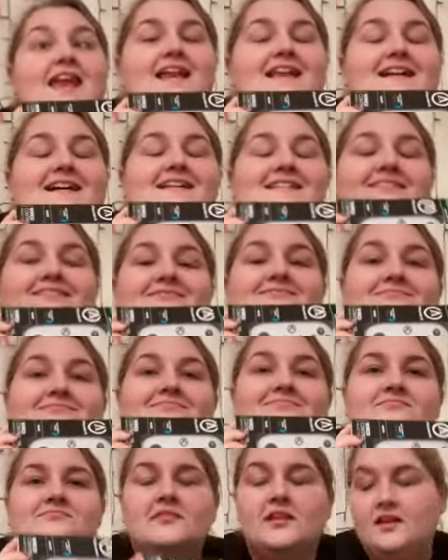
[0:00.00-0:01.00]
And why is that
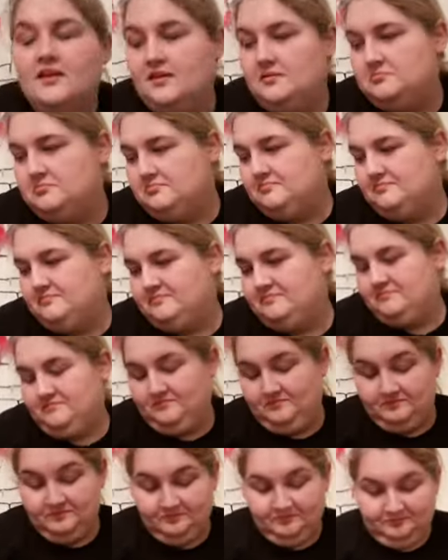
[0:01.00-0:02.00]
now, Sarah? Why did
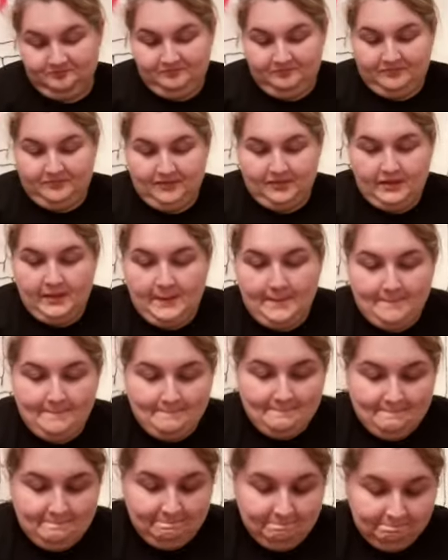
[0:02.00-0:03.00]
you buy an
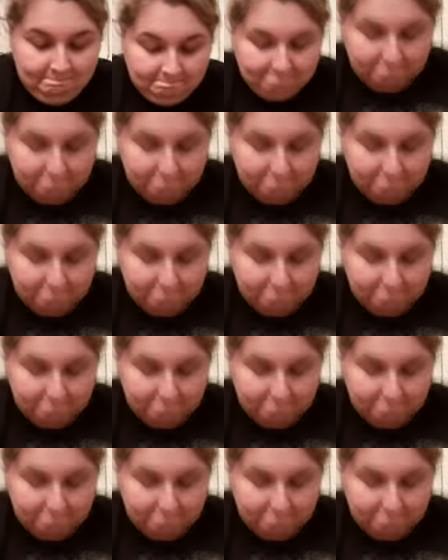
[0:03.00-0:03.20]
Xbox?